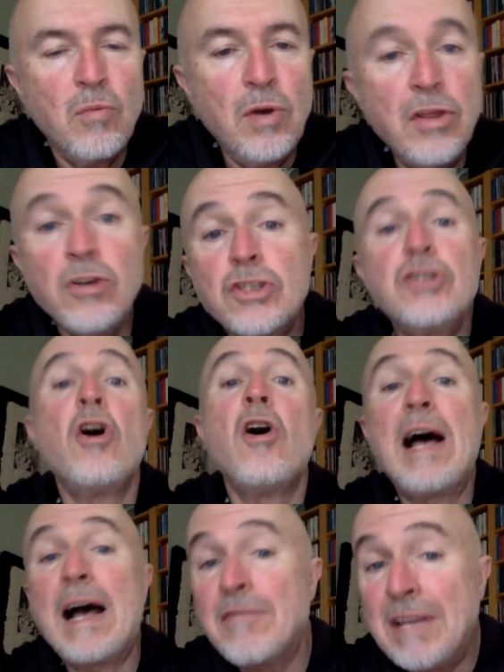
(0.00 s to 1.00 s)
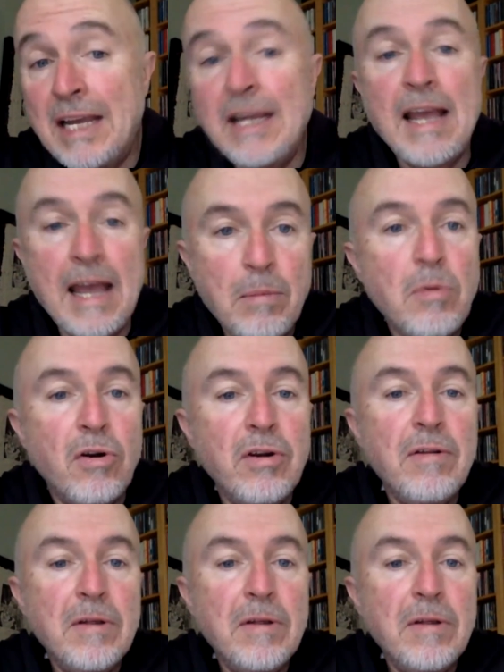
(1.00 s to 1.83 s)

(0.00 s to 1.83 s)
with us not having a game on,